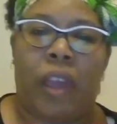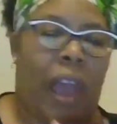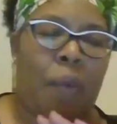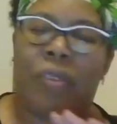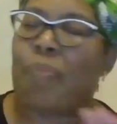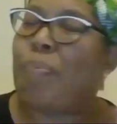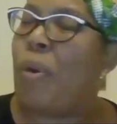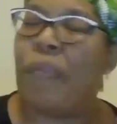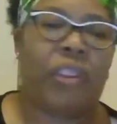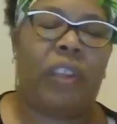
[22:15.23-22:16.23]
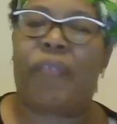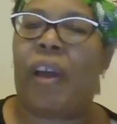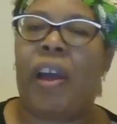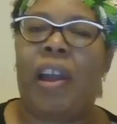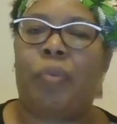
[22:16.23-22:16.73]
I was perfectly
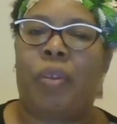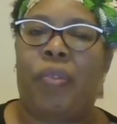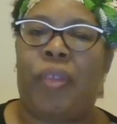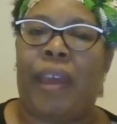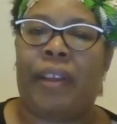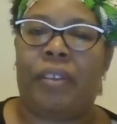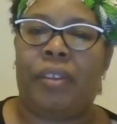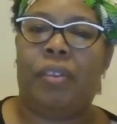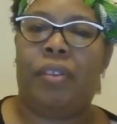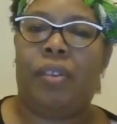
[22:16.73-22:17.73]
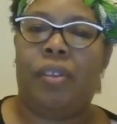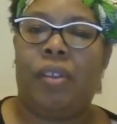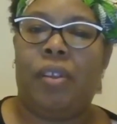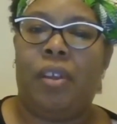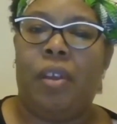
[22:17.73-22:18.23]
fine with that.
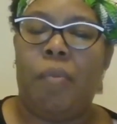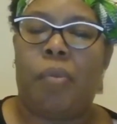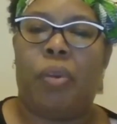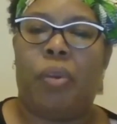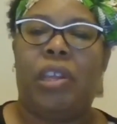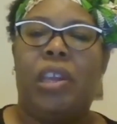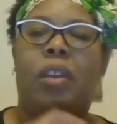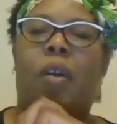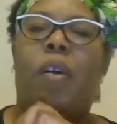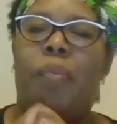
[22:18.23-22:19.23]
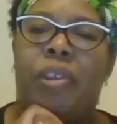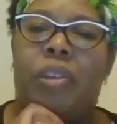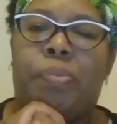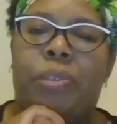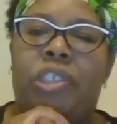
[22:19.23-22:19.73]
But when he called me
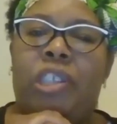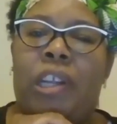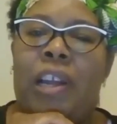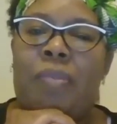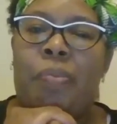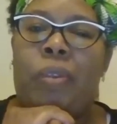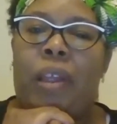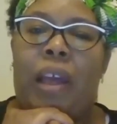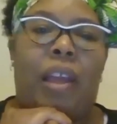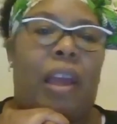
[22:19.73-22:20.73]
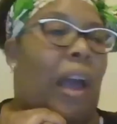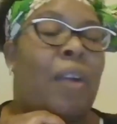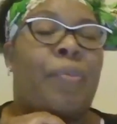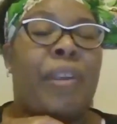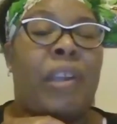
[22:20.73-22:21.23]
to preach the gospel,
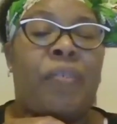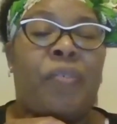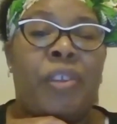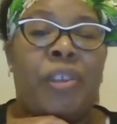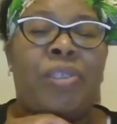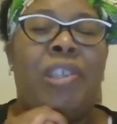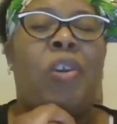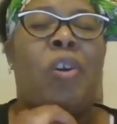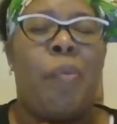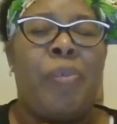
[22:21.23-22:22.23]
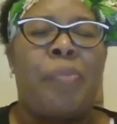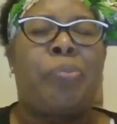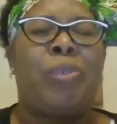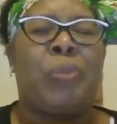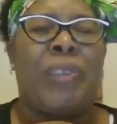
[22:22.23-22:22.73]
I ran for years. He called me to
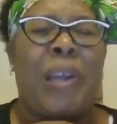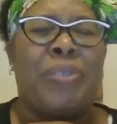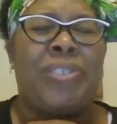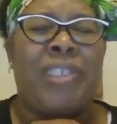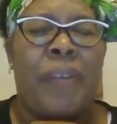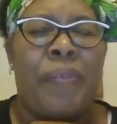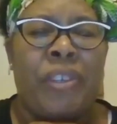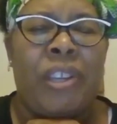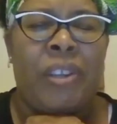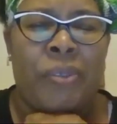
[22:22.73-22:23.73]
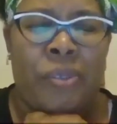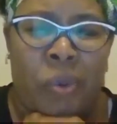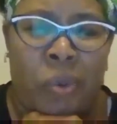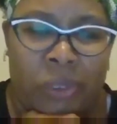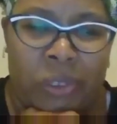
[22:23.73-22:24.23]
preach when I was 17 years old.